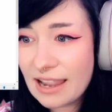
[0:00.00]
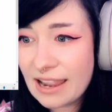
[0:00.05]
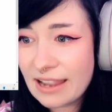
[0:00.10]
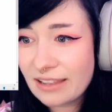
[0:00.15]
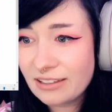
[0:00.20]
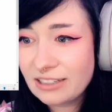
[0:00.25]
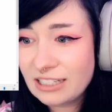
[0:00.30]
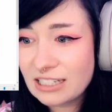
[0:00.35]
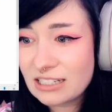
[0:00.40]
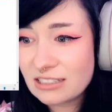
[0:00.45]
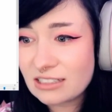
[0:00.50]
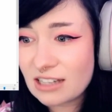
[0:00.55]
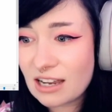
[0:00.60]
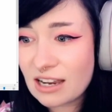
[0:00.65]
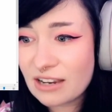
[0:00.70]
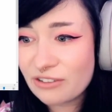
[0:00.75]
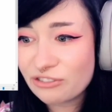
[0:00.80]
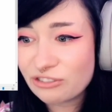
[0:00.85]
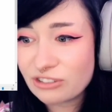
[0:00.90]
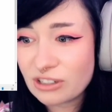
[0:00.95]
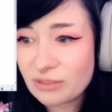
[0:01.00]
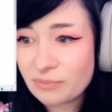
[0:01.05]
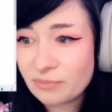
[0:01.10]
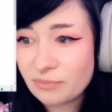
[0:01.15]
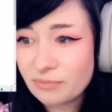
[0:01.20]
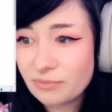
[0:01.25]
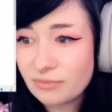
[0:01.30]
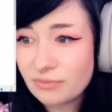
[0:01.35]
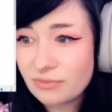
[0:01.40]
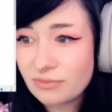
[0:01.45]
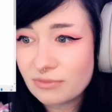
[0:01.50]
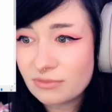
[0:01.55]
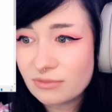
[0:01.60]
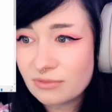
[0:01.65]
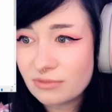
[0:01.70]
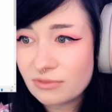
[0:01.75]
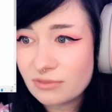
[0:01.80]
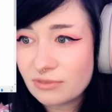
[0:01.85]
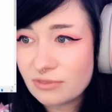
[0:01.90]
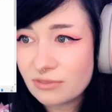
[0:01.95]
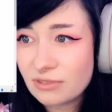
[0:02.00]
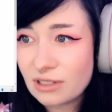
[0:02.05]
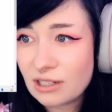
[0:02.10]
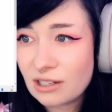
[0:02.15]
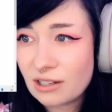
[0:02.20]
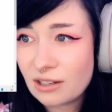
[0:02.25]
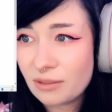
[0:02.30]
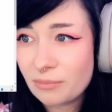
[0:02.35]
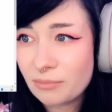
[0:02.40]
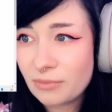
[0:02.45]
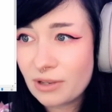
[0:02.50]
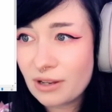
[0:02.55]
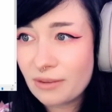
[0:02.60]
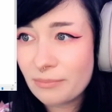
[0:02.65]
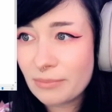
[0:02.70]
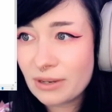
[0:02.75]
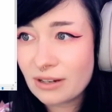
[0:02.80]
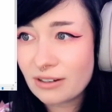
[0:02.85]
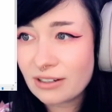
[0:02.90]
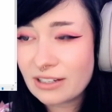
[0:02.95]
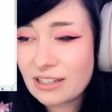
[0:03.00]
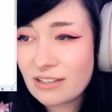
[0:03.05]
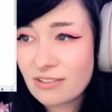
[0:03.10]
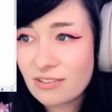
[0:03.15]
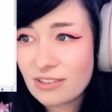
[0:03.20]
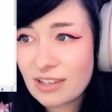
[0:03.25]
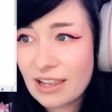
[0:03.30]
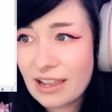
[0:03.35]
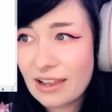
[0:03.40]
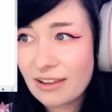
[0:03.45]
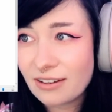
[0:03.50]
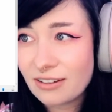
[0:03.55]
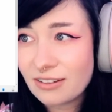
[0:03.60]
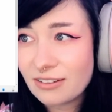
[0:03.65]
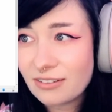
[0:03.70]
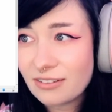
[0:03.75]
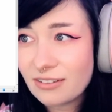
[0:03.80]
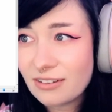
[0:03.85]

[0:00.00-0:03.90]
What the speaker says: alien guy from American Dad.